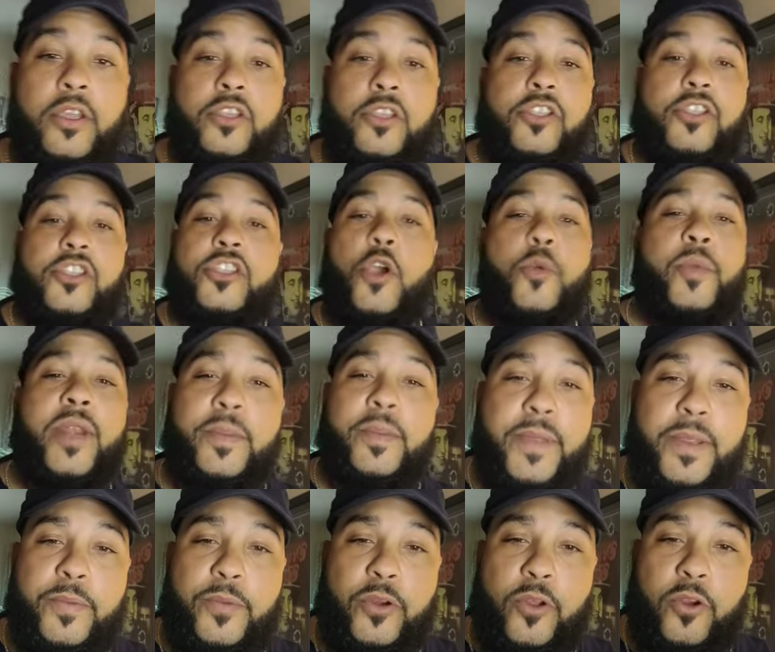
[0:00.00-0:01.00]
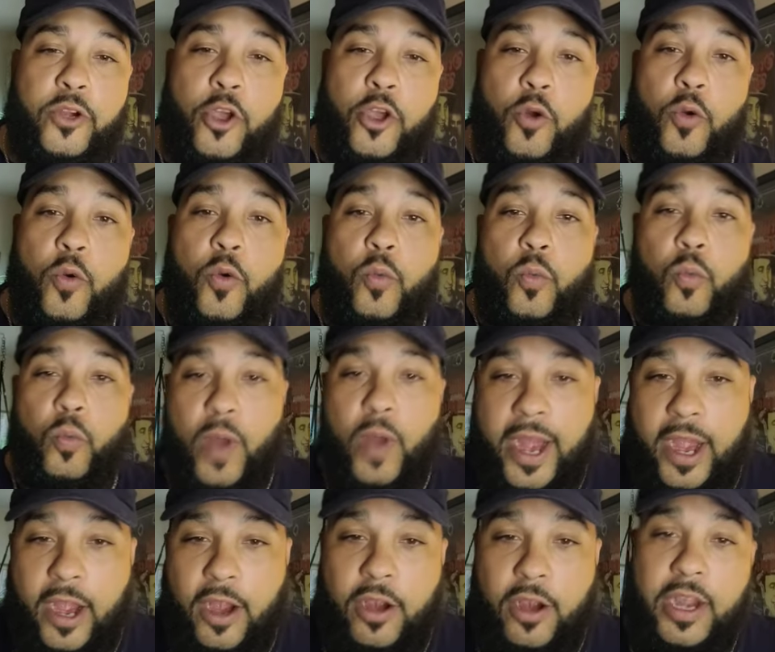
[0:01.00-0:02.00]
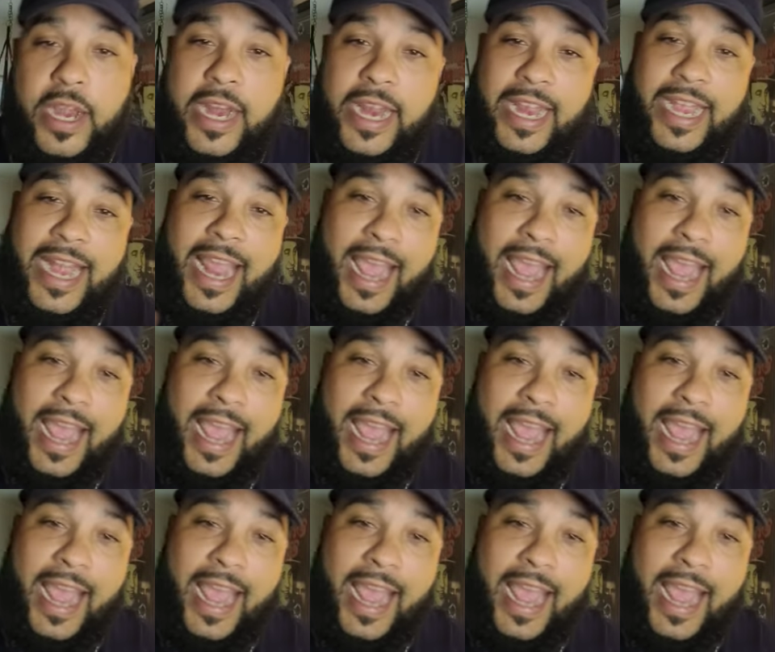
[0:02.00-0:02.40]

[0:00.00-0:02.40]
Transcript: So many people don't know where